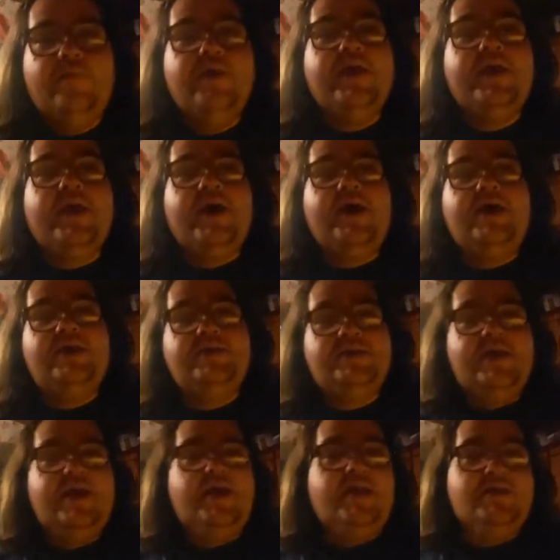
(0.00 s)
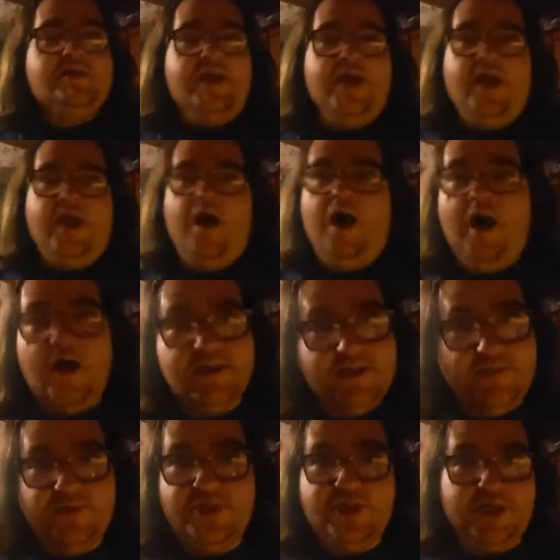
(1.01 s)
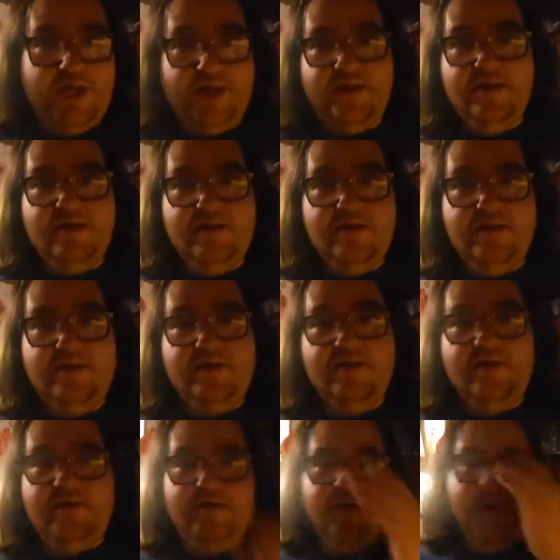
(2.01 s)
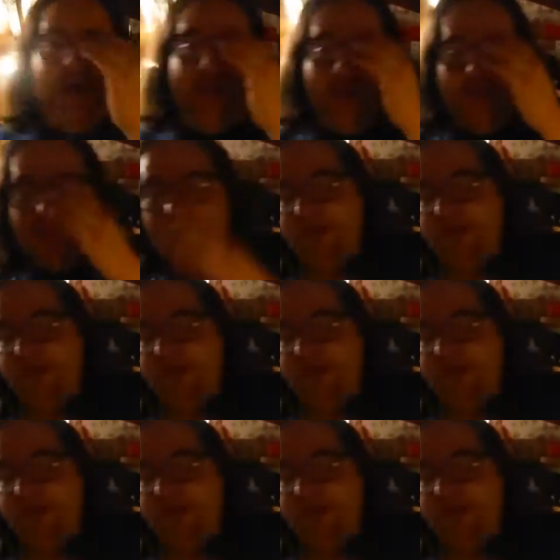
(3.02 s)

Because it is like awesome shit, okay?